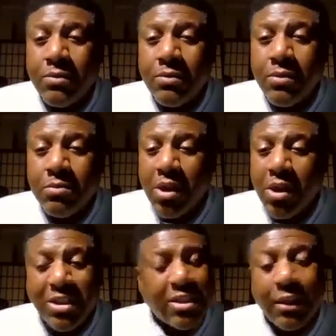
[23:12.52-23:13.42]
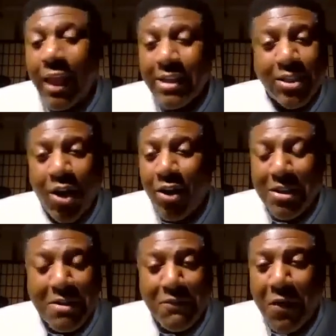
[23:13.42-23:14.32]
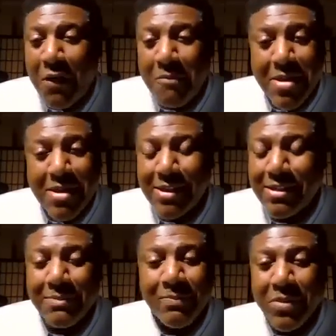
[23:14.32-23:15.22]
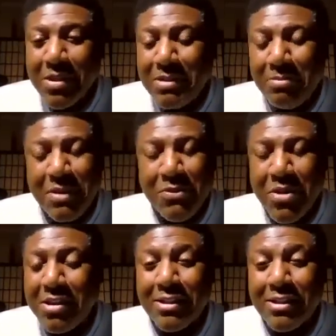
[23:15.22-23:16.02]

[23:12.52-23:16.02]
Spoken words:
because there's a lot of talking involved, man. Let's be real.